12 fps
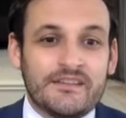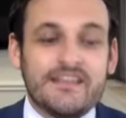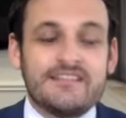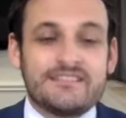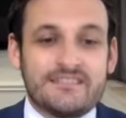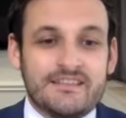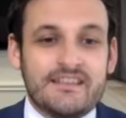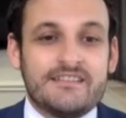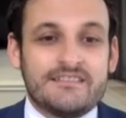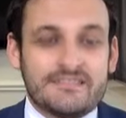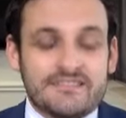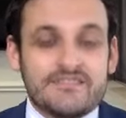Yeah.
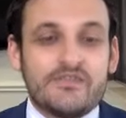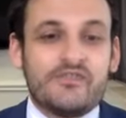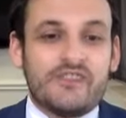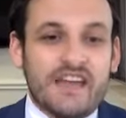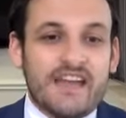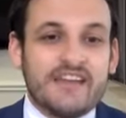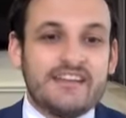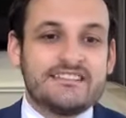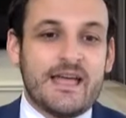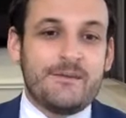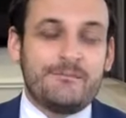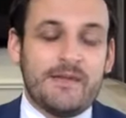It's the silver linings
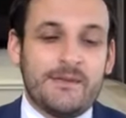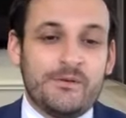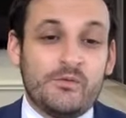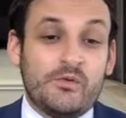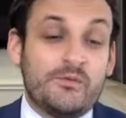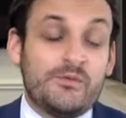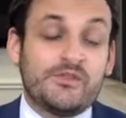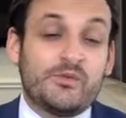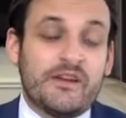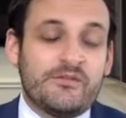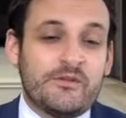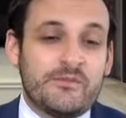that maybe we moved
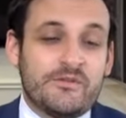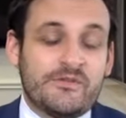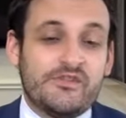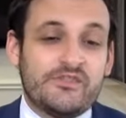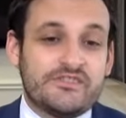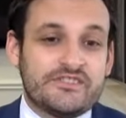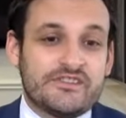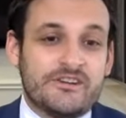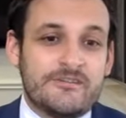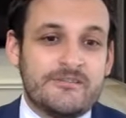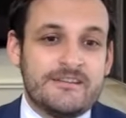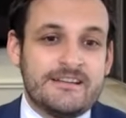away from a few years
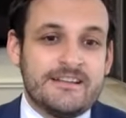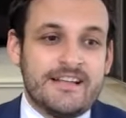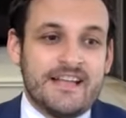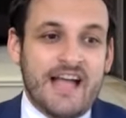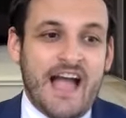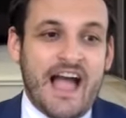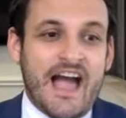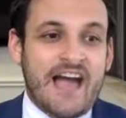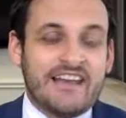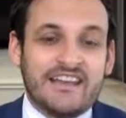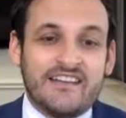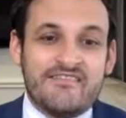ago. I
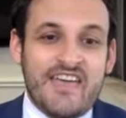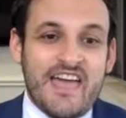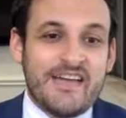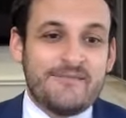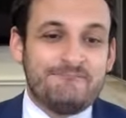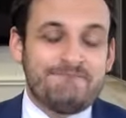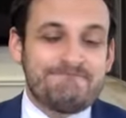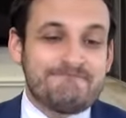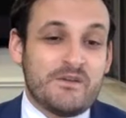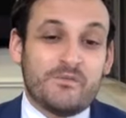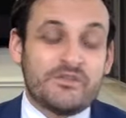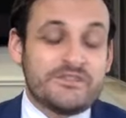love that.
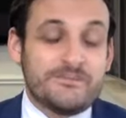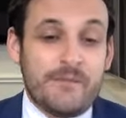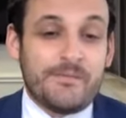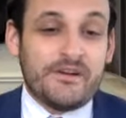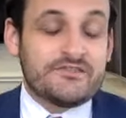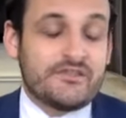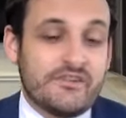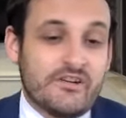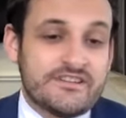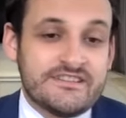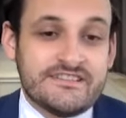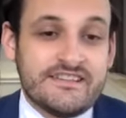Unfortunately, my parents are in
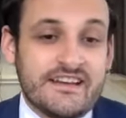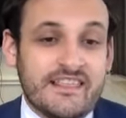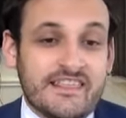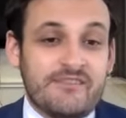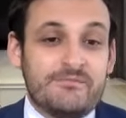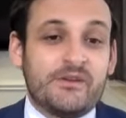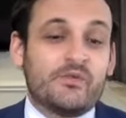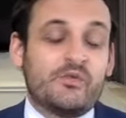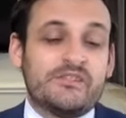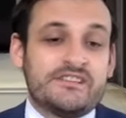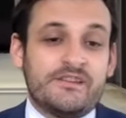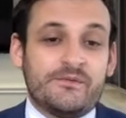Argentina and they've been
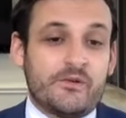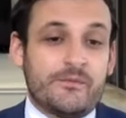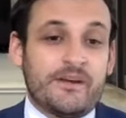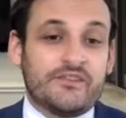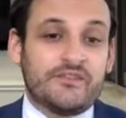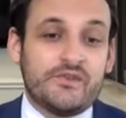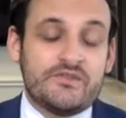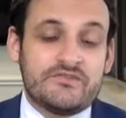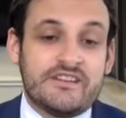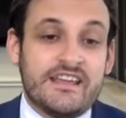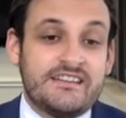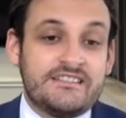quarantined for about
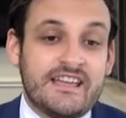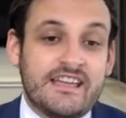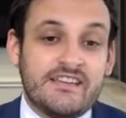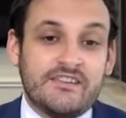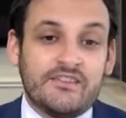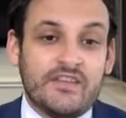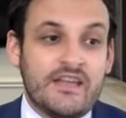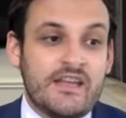280 days.